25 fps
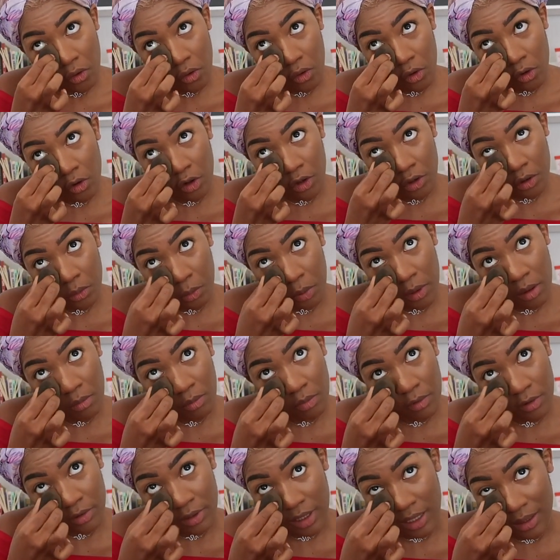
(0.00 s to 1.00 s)
all the
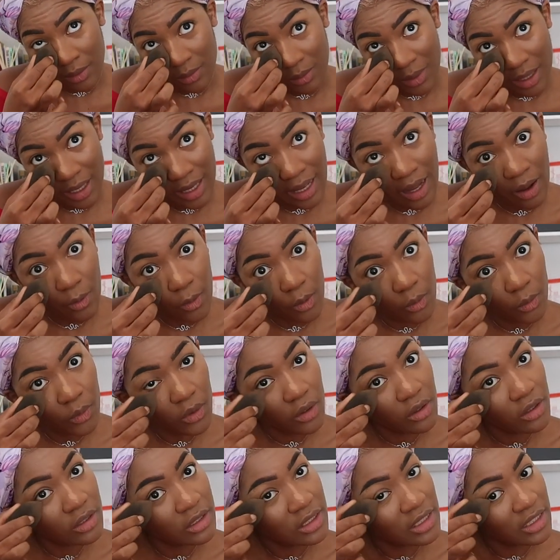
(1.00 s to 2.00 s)
people that make our
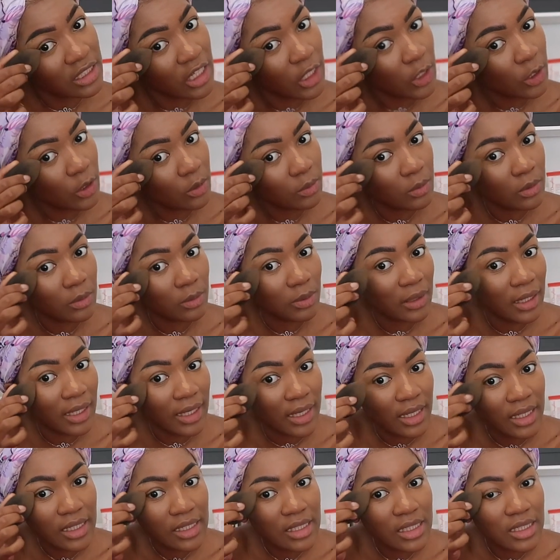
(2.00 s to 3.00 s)
world a terrible
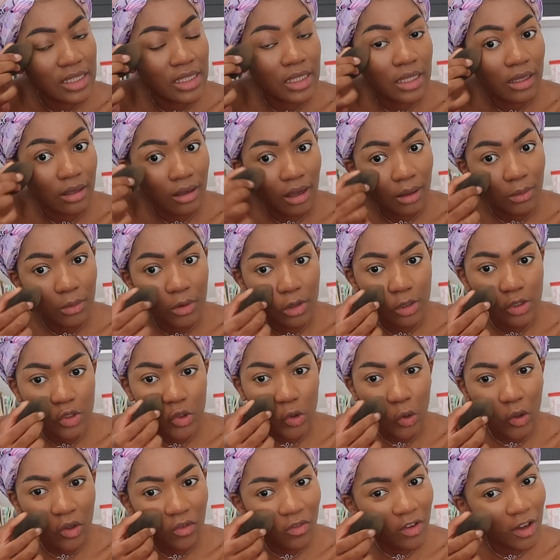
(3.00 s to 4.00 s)
place. I'm not
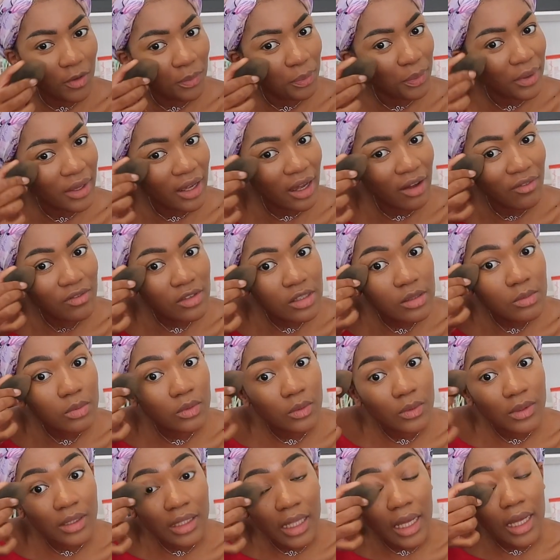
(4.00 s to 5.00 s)
sure if I'd be comfortable
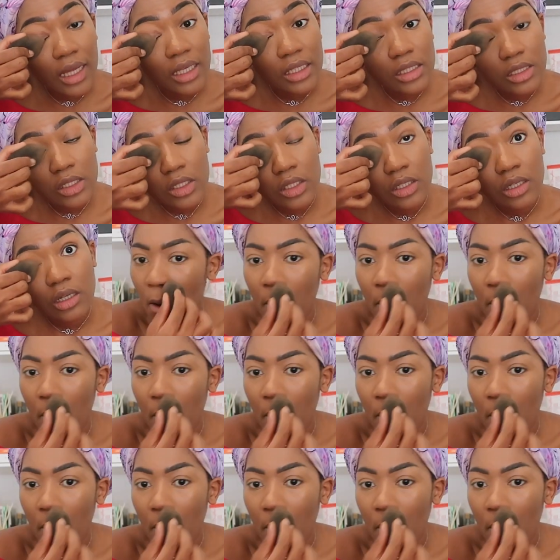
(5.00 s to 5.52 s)
with that.